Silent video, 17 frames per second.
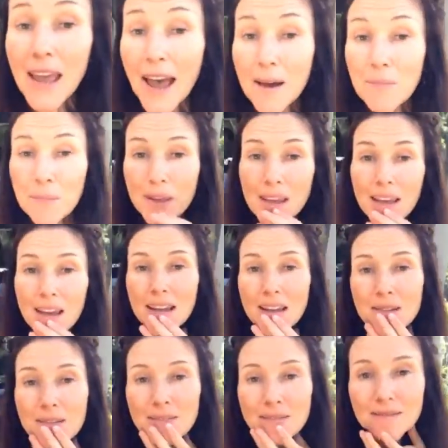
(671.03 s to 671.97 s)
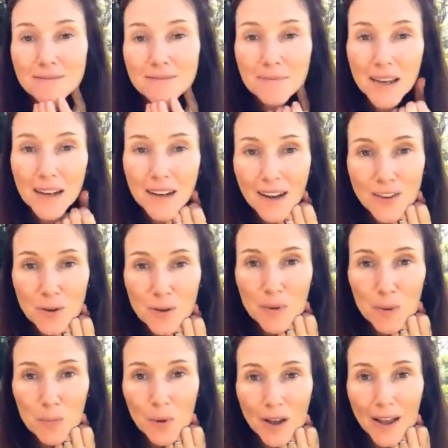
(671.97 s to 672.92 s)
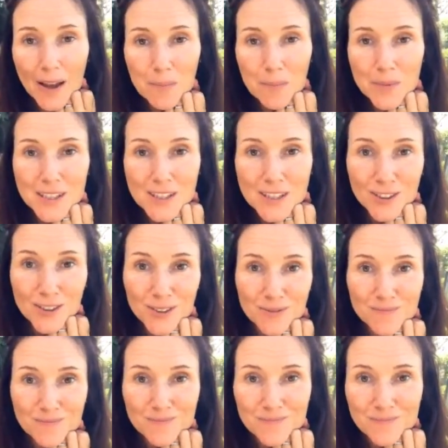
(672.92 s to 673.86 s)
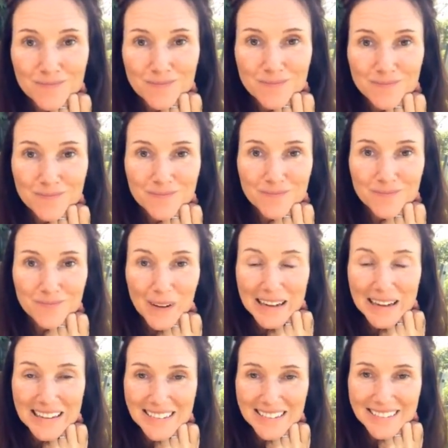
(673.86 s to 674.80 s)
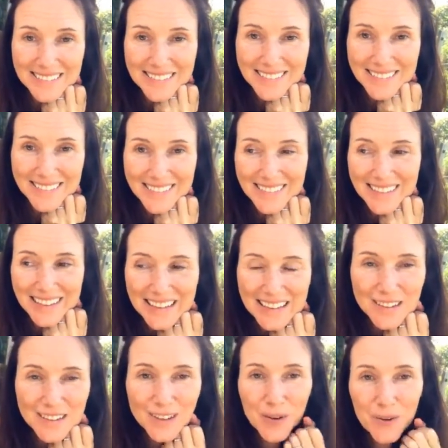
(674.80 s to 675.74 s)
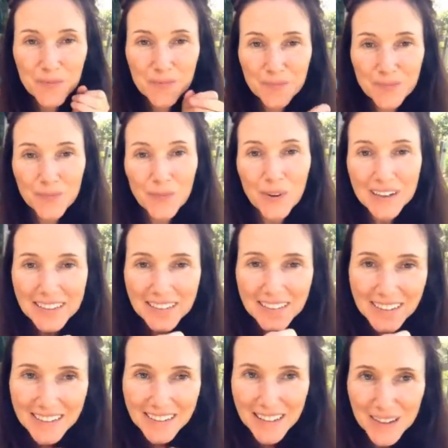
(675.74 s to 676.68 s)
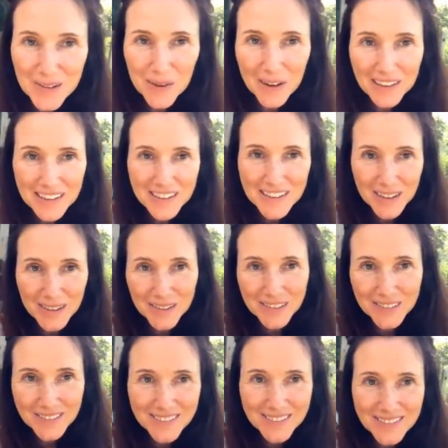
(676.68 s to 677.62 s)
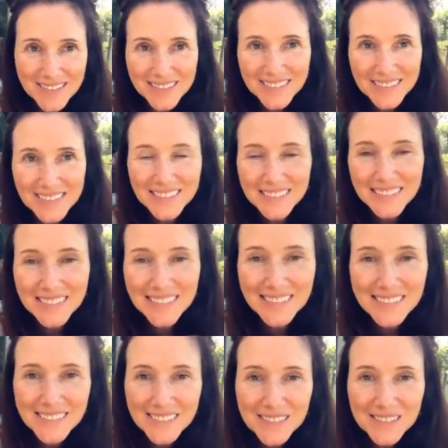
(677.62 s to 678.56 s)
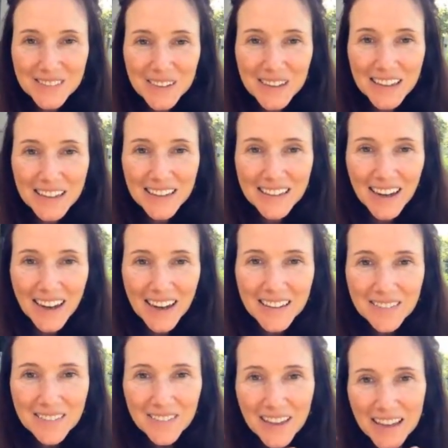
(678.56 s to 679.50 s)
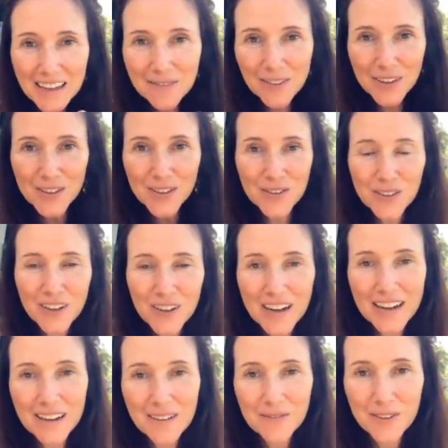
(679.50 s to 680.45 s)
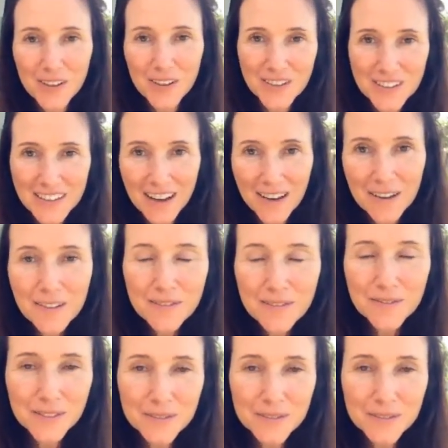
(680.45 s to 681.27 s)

happy and made other people happy too, right? So what is it that you want to do? What kind of life are you creating for yourself?